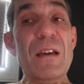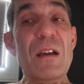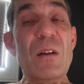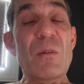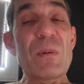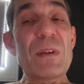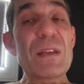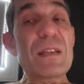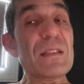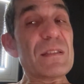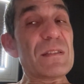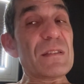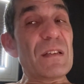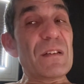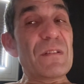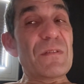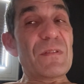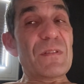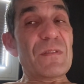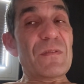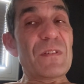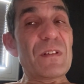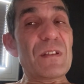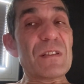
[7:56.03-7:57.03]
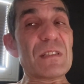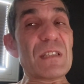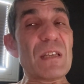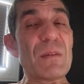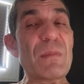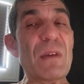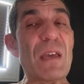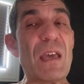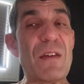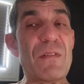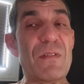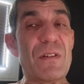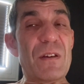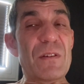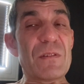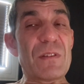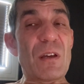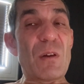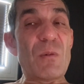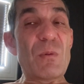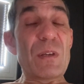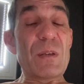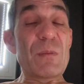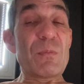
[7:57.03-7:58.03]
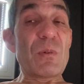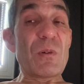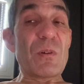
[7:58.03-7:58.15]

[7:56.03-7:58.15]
and we decided for the first time ever that we'd